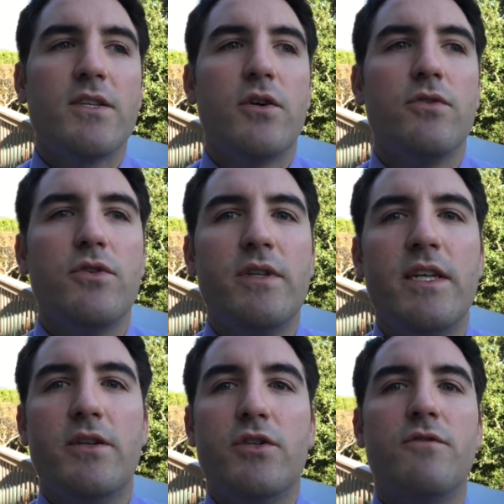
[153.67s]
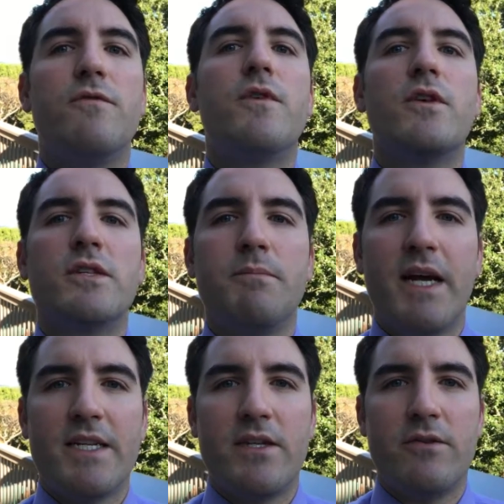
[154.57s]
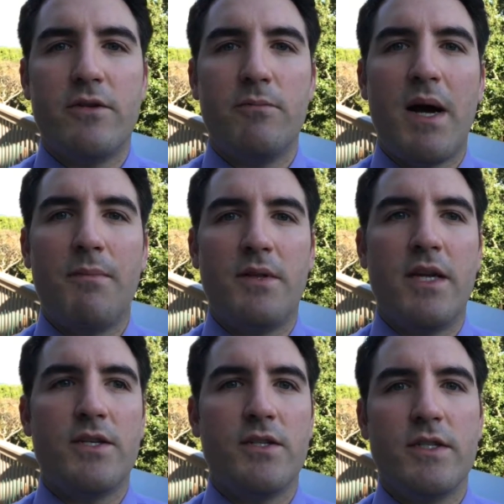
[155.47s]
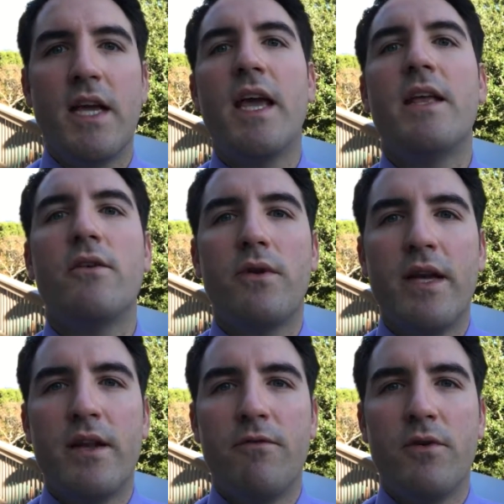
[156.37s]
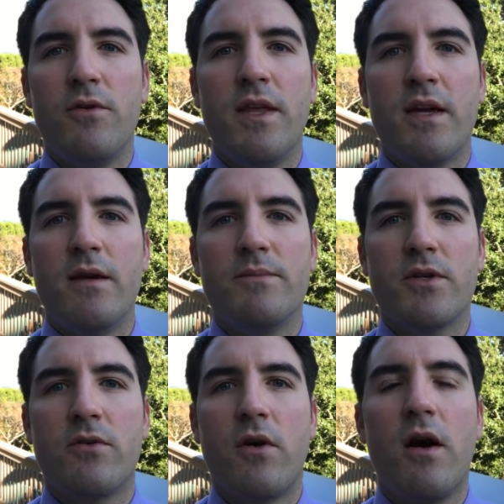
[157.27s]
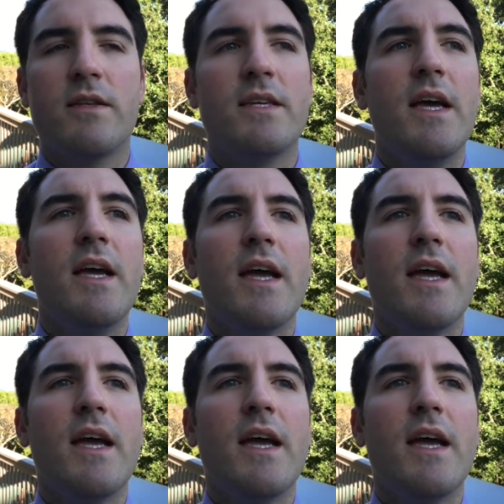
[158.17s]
So you need a diverse bacterial population to handle any food that comes across.